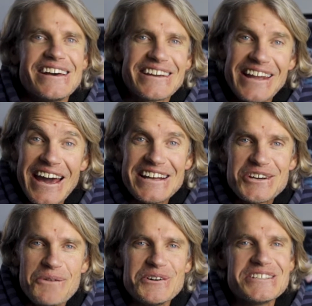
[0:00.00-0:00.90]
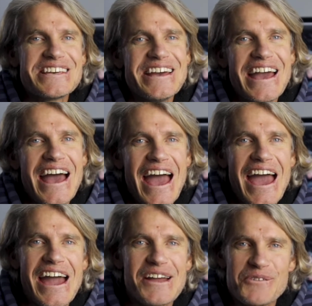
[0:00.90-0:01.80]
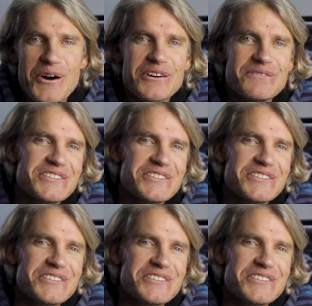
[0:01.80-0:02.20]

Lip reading: G'day, Tom Woods here and welcome